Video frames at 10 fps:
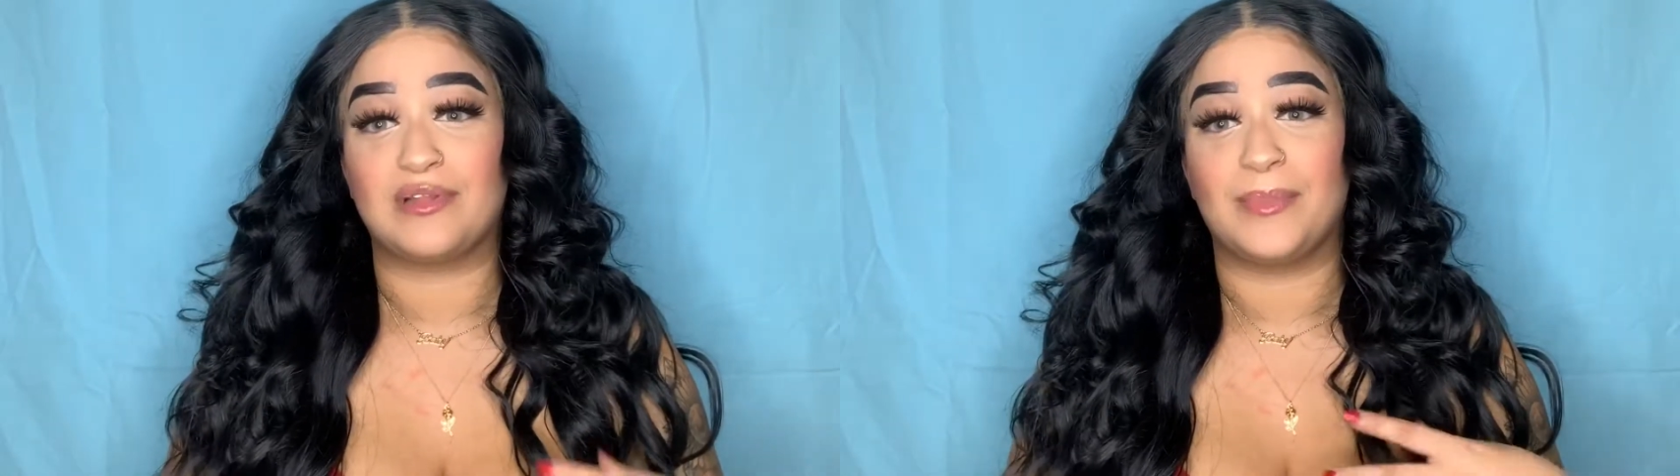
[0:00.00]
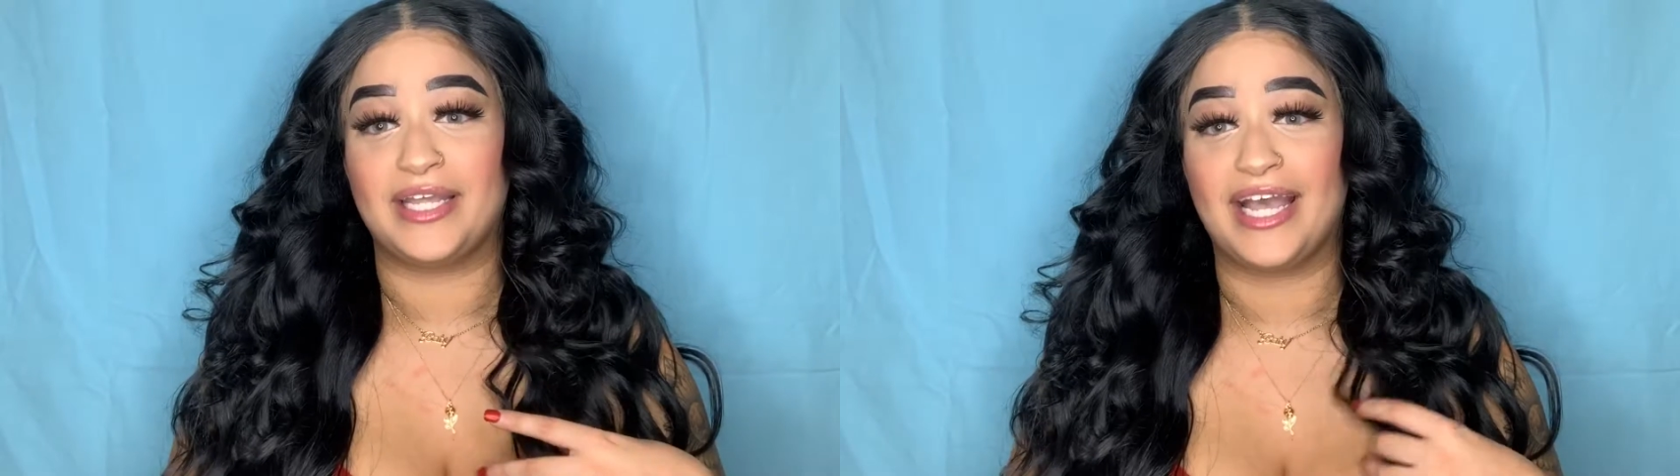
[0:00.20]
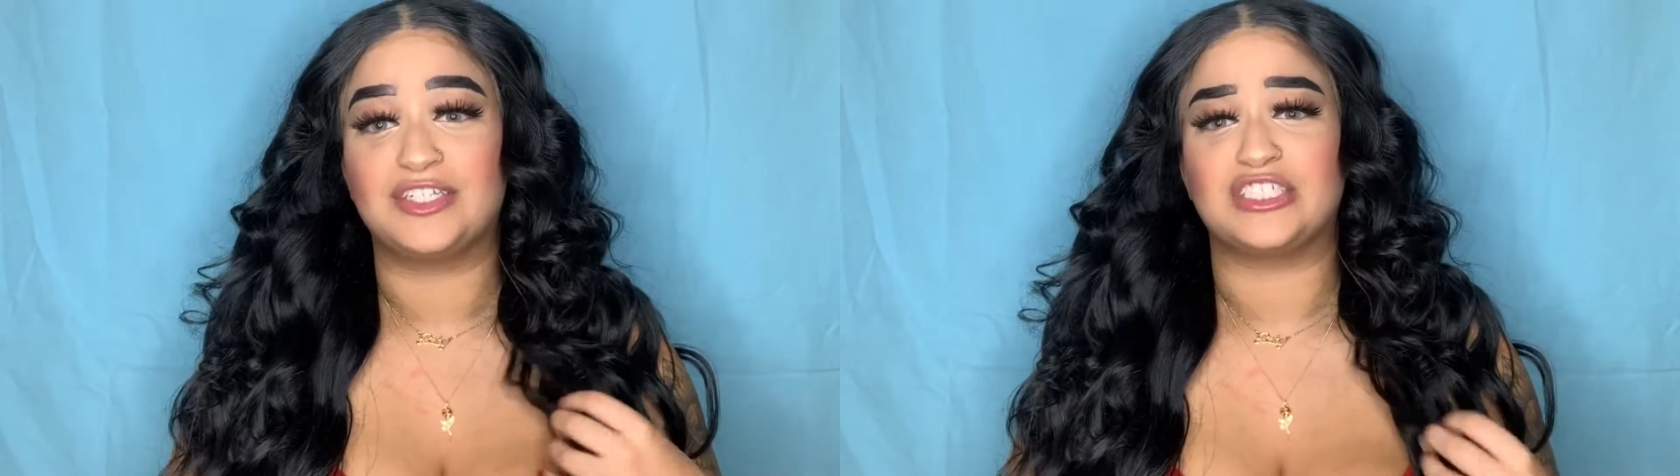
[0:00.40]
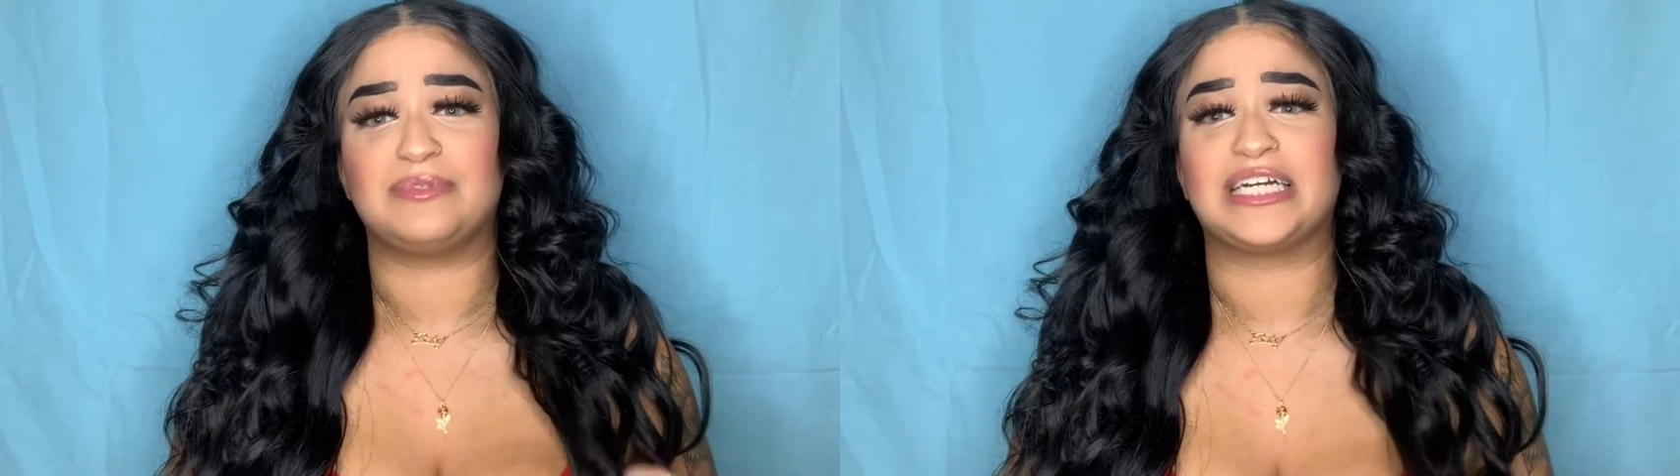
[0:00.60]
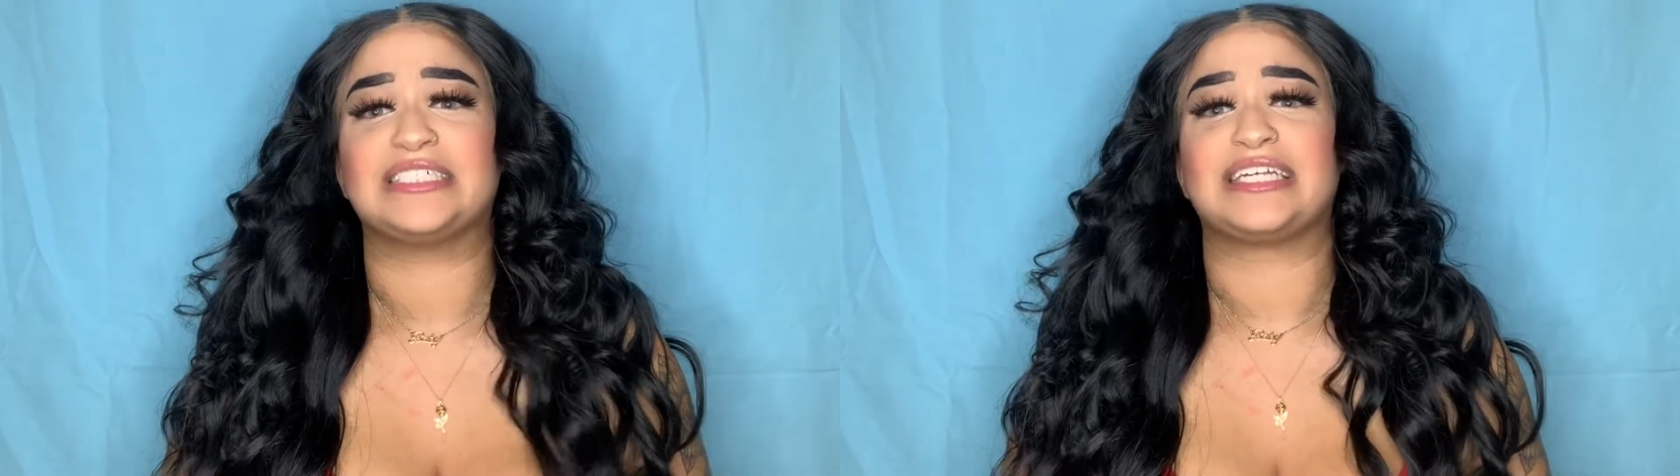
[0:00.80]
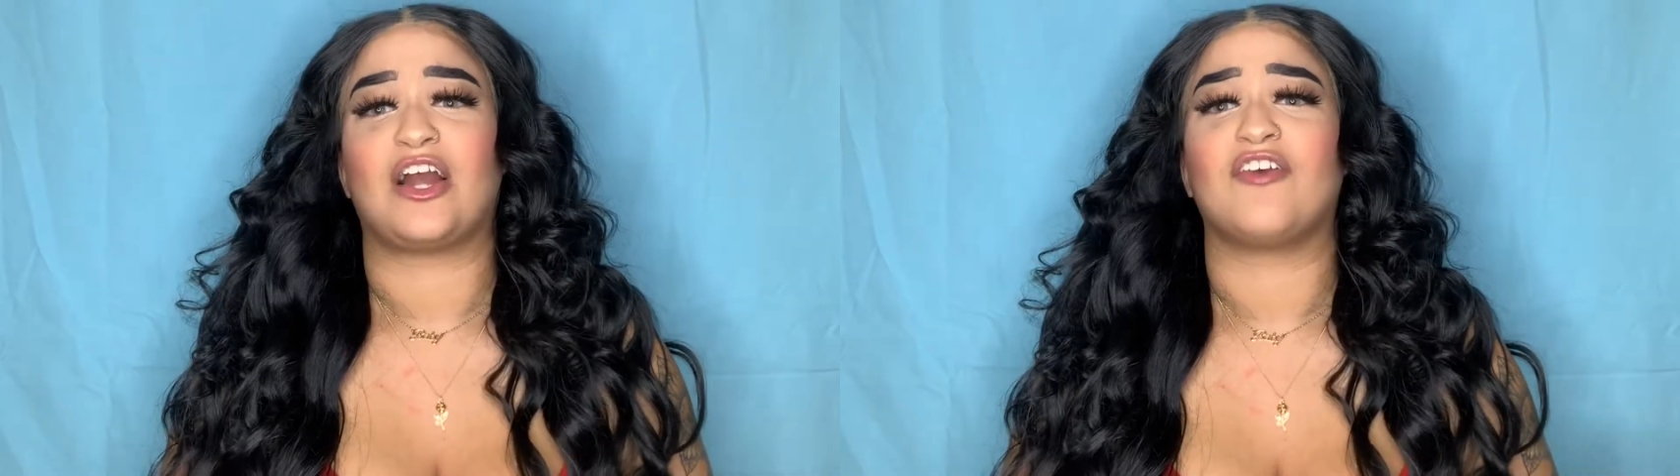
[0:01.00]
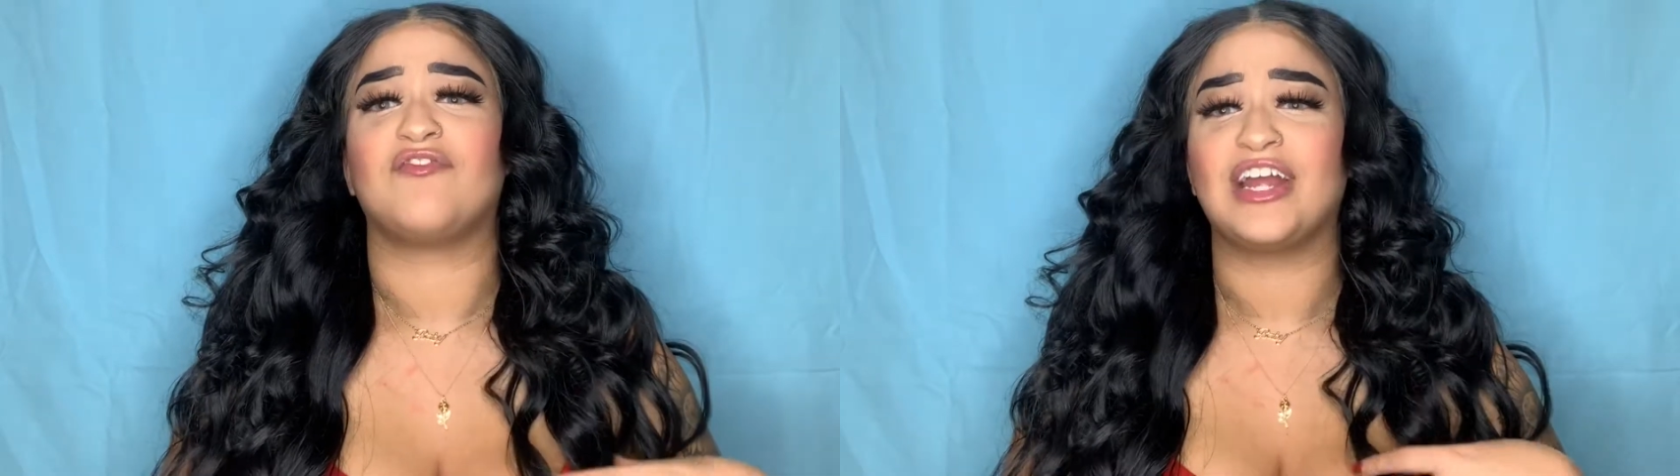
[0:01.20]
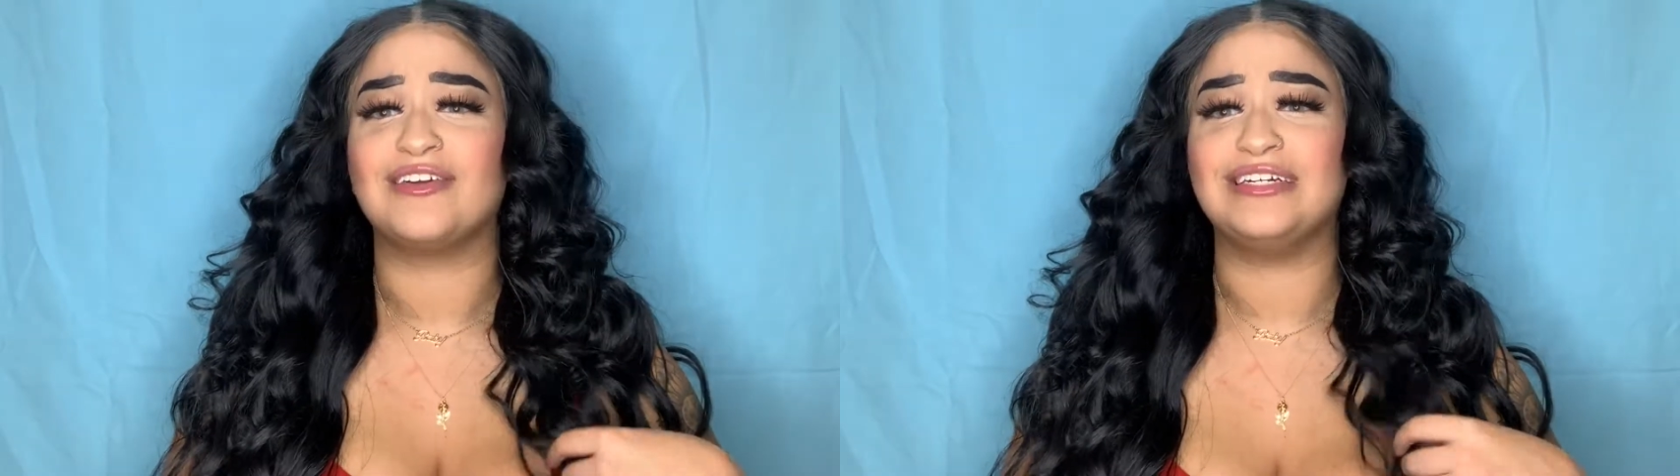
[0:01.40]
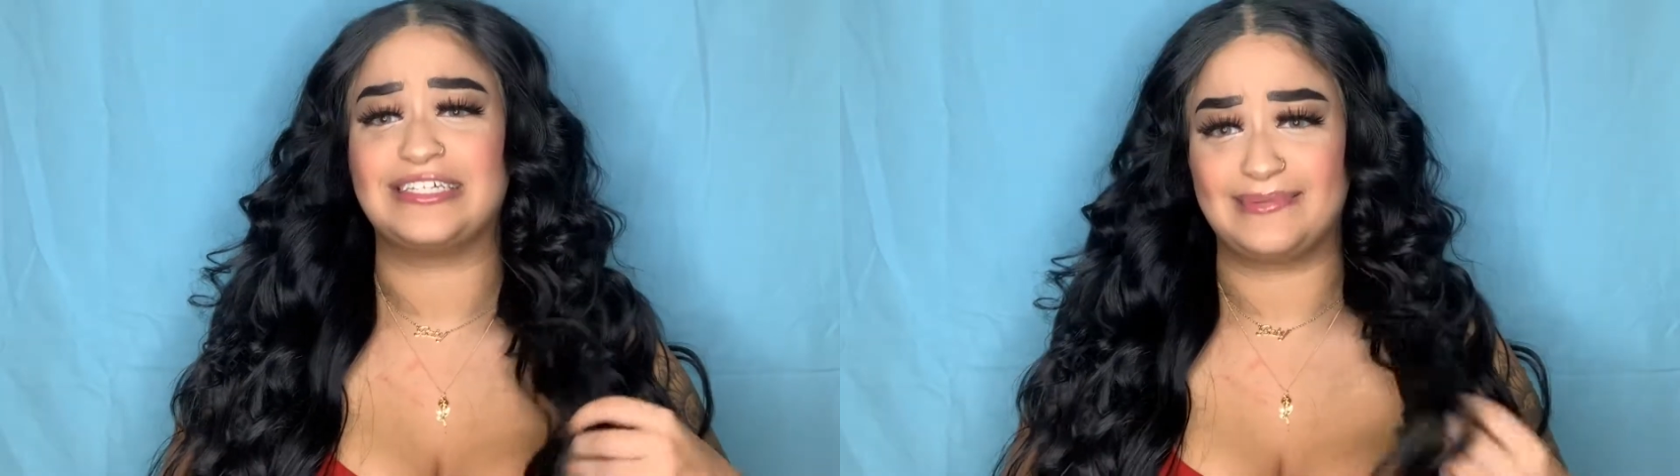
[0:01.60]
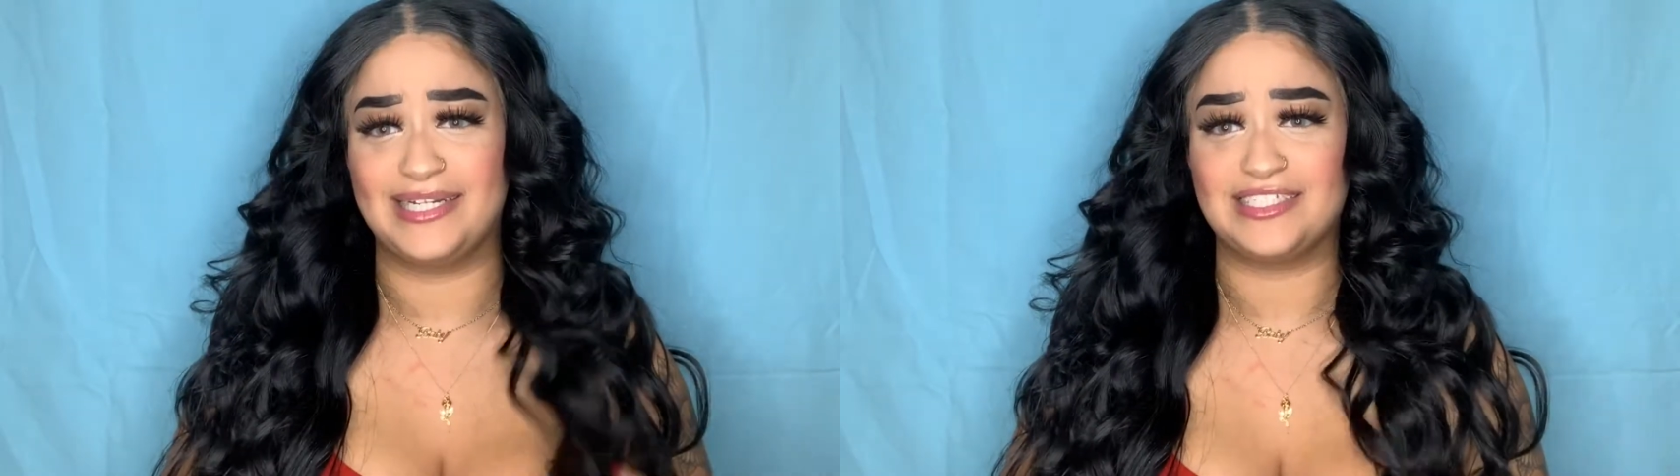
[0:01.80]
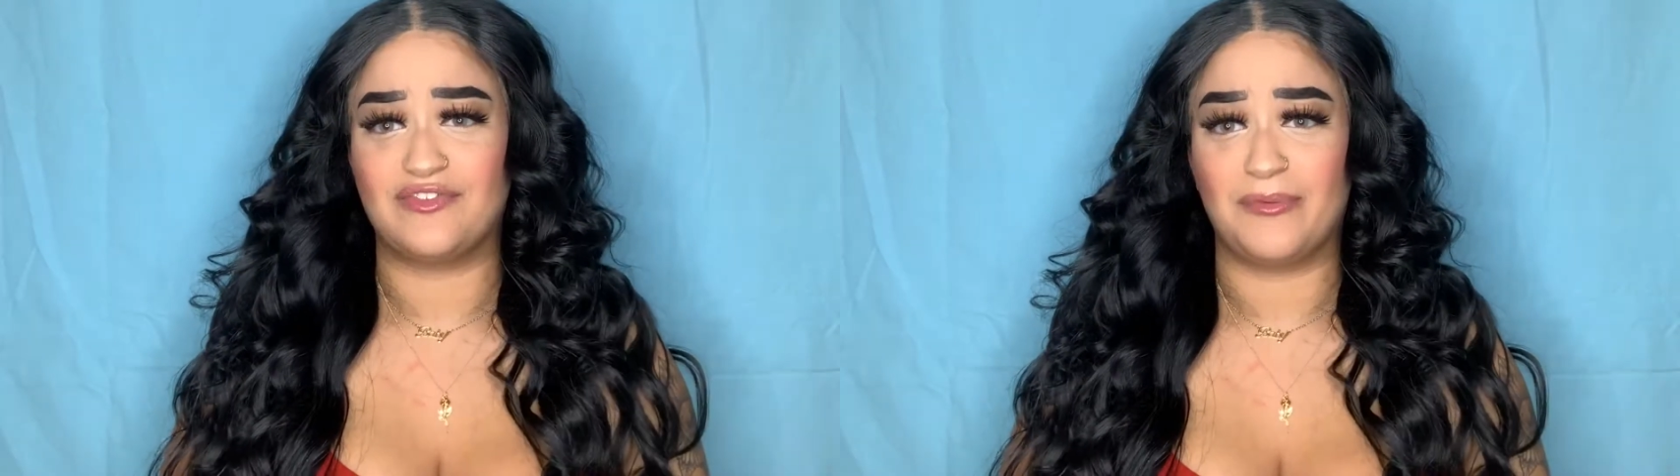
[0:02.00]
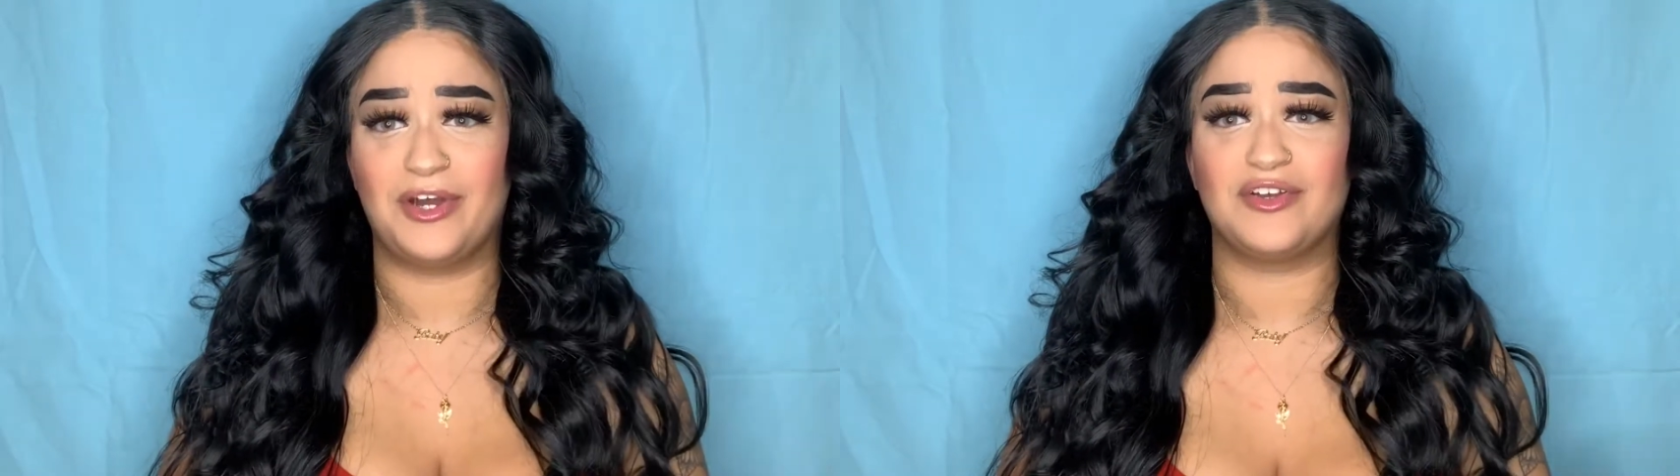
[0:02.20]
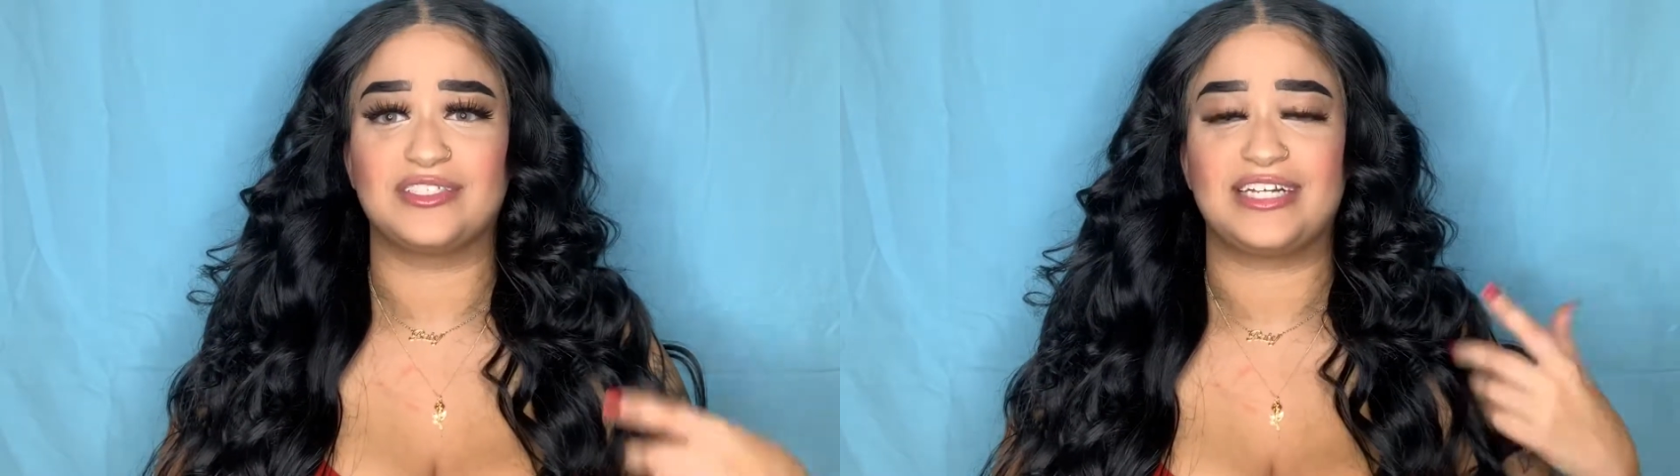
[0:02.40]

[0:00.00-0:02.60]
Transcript: them again just because they are very expensive for bundles,